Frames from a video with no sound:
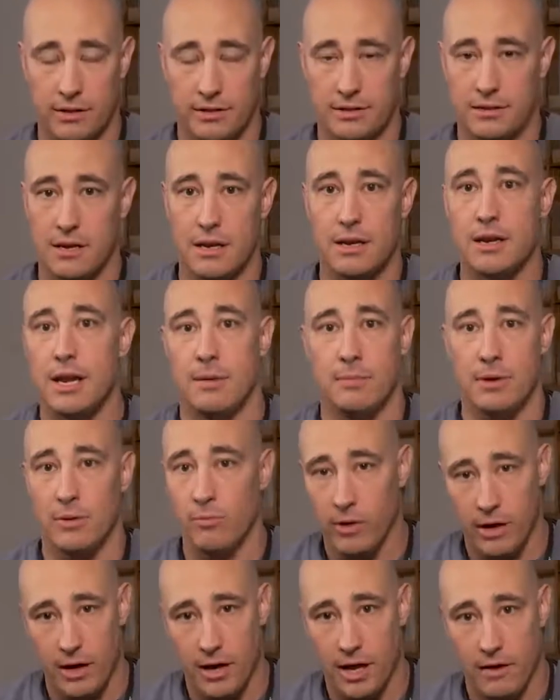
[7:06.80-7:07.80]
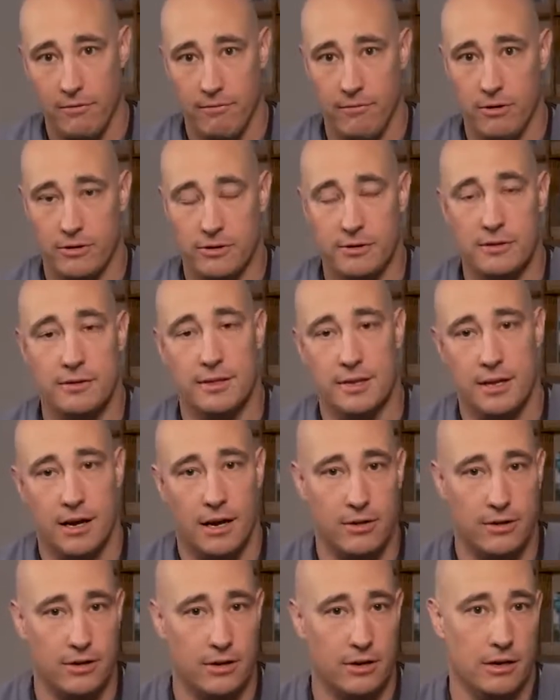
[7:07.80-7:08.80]
it's dim in one eye versus the
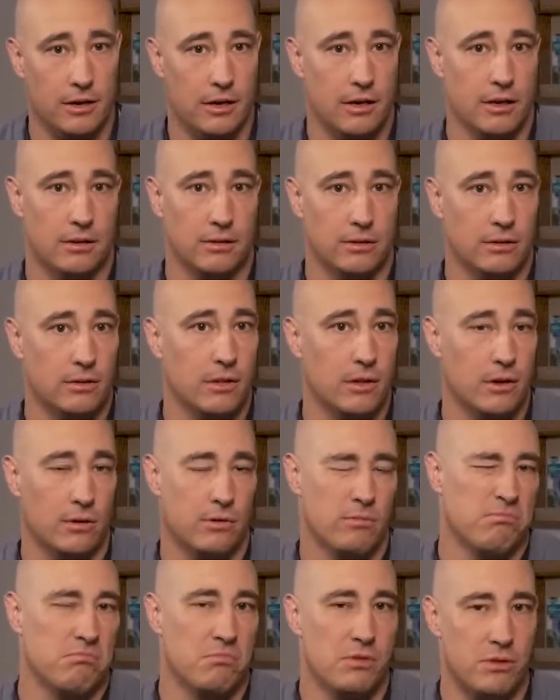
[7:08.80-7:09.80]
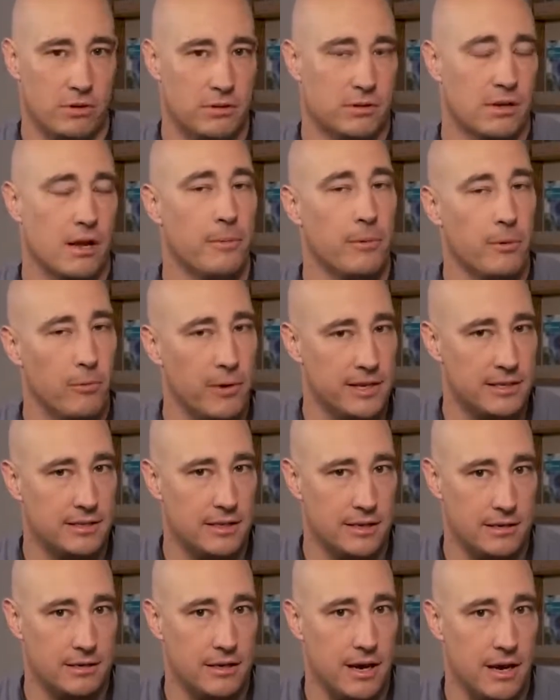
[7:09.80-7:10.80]
other, there's a couple ways
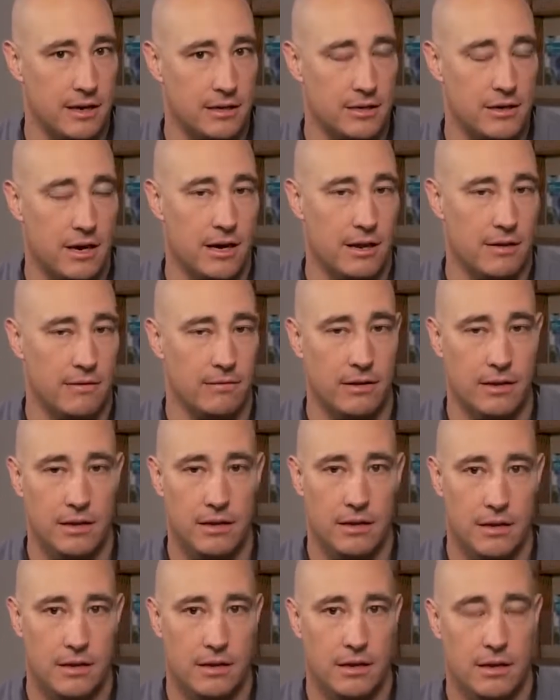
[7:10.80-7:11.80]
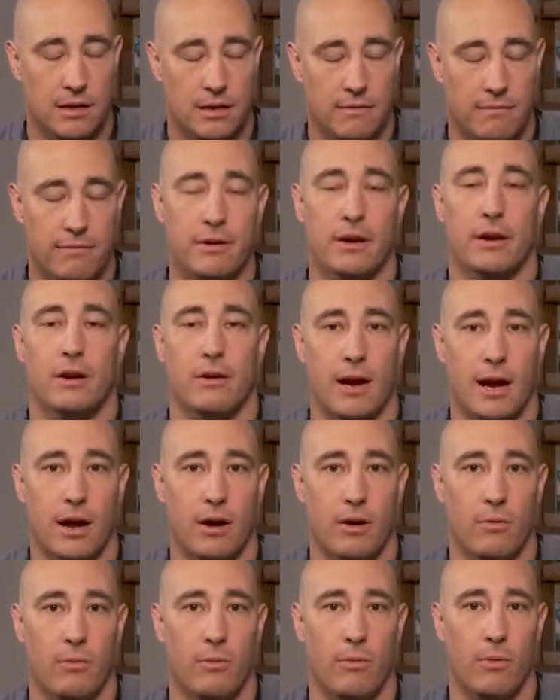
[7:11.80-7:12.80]
to kind of try to figure
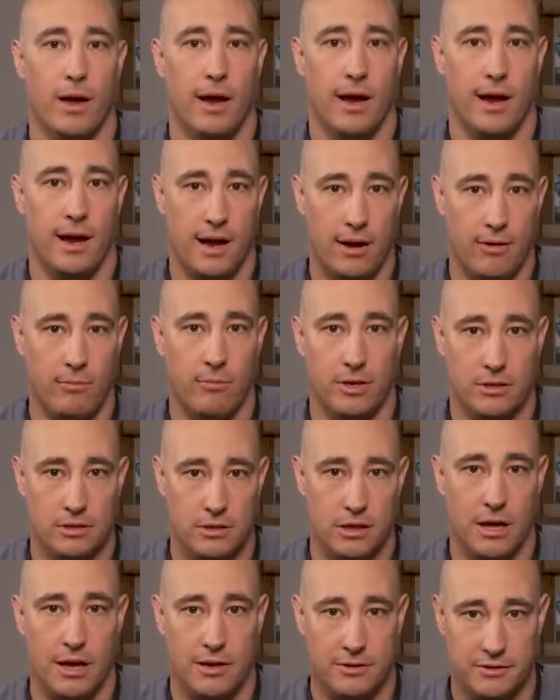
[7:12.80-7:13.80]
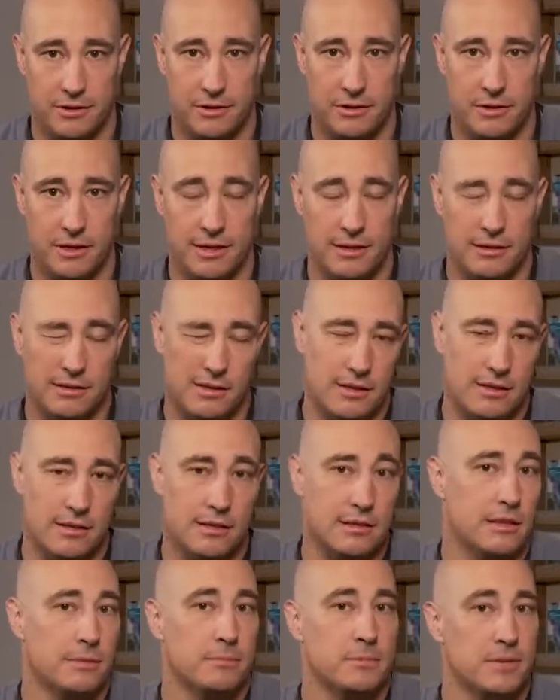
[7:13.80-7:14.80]
out how much loss there is. It's
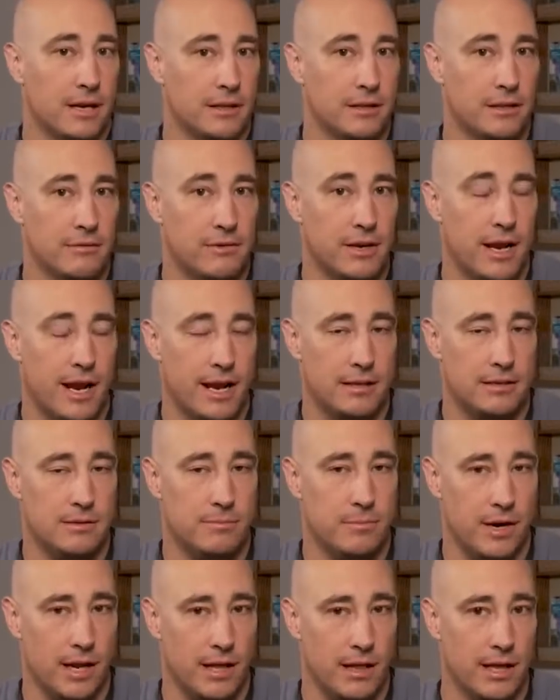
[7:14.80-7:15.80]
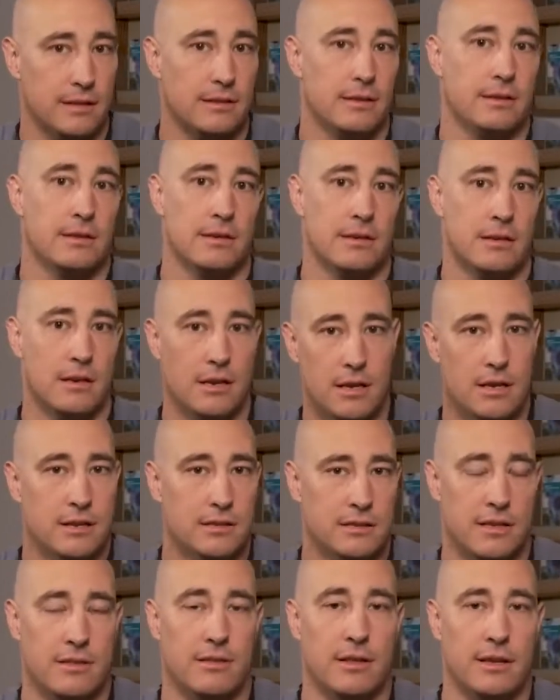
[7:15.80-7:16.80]
a subjective test, but I like to
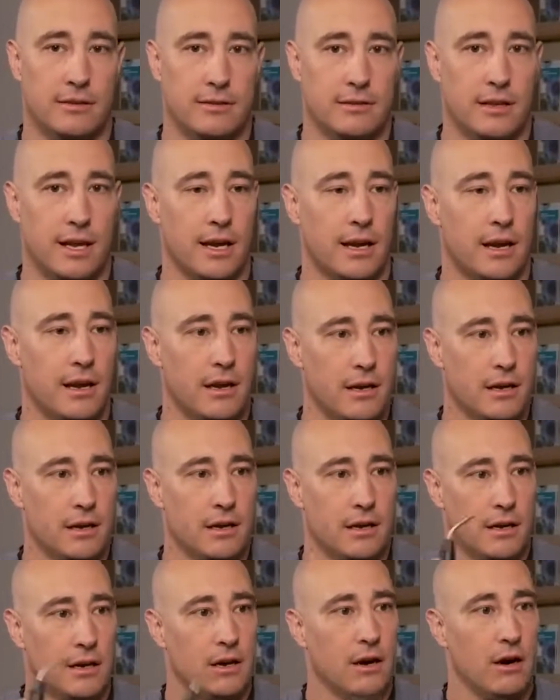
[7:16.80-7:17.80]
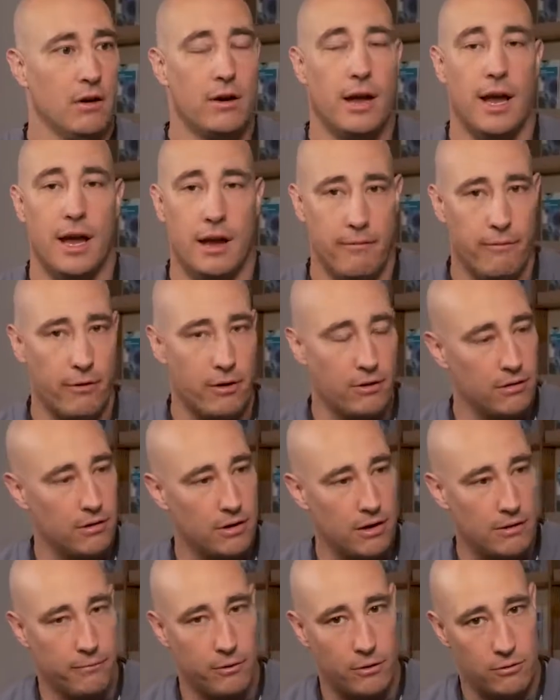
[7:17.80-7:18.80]
say things like, okay, if
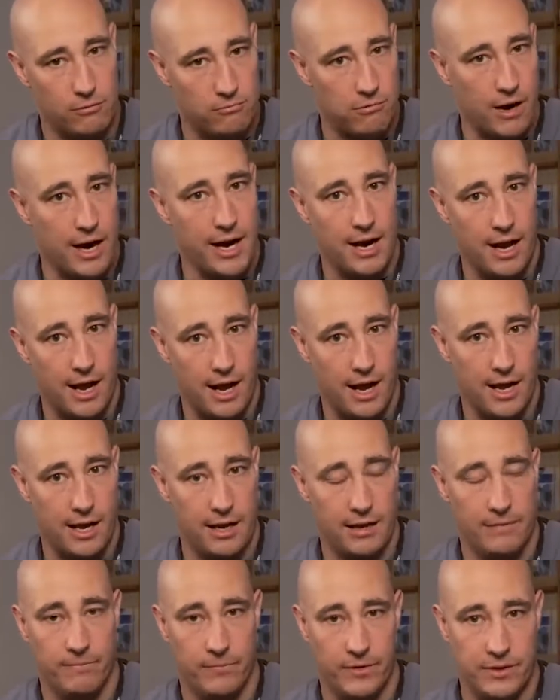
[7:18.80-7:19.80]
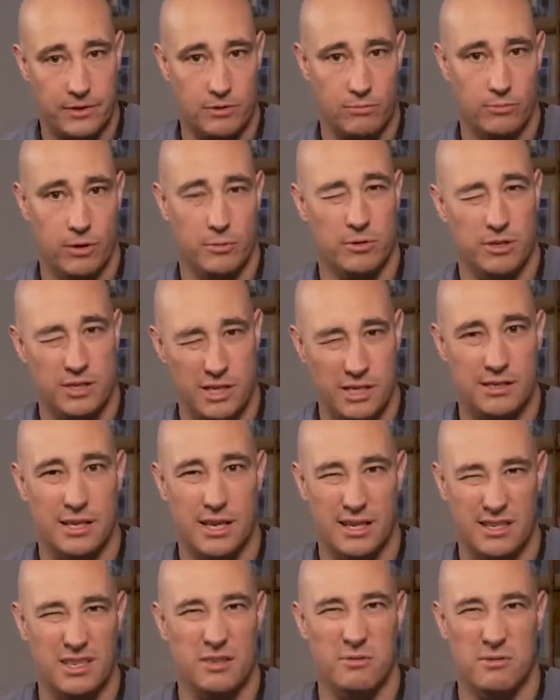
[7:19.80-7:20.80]
her right eye is the one where she
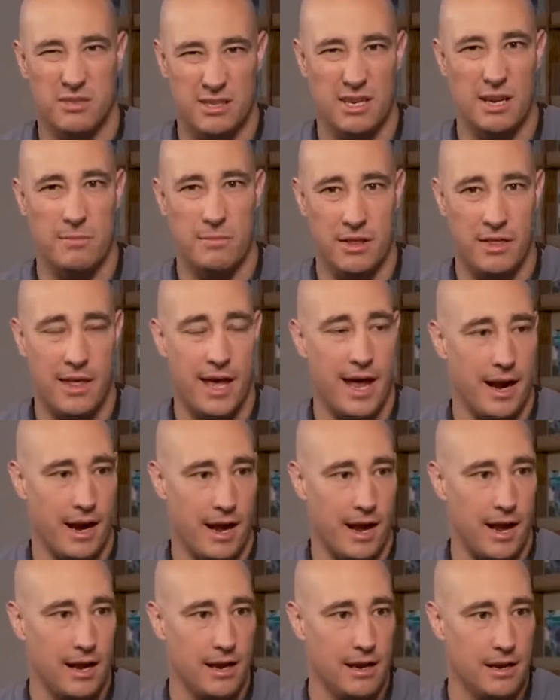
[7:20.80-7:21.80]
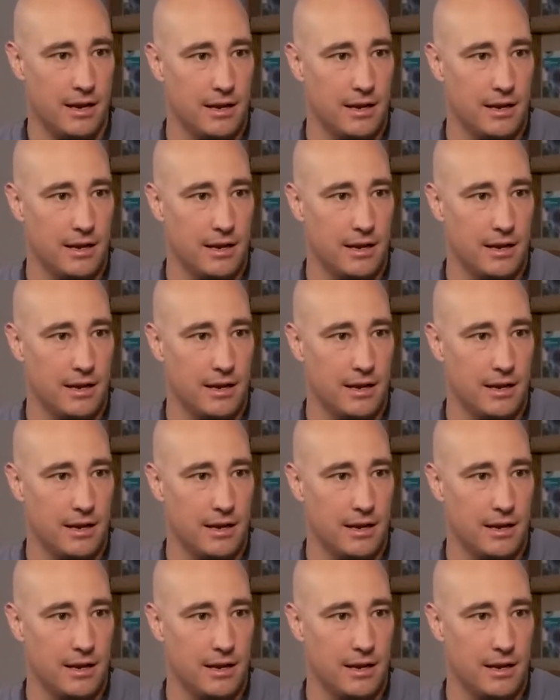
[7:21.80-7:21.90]
says it was dim in that eye,